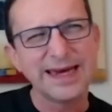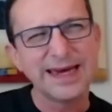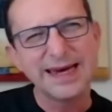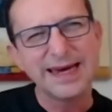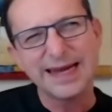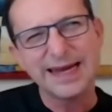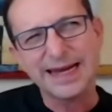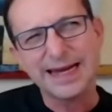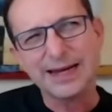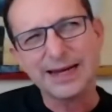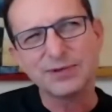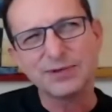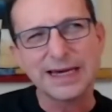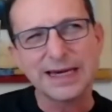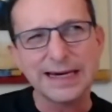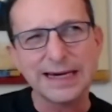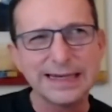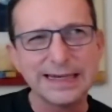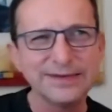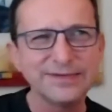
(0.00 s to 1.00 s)
and I was
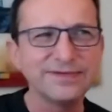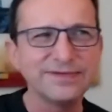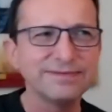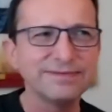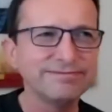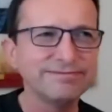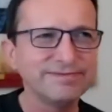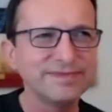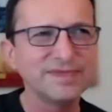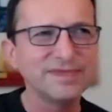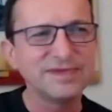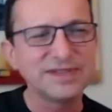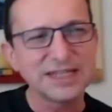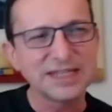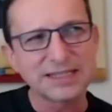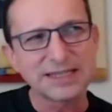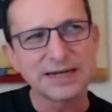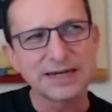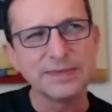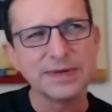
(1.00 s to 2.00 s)
kind of
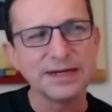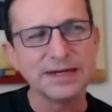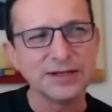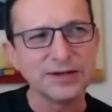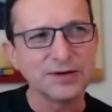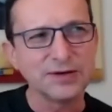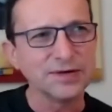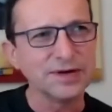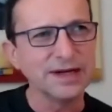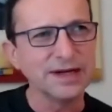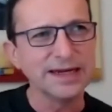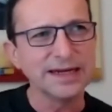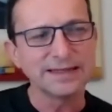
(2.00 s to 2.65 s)
just done my degree.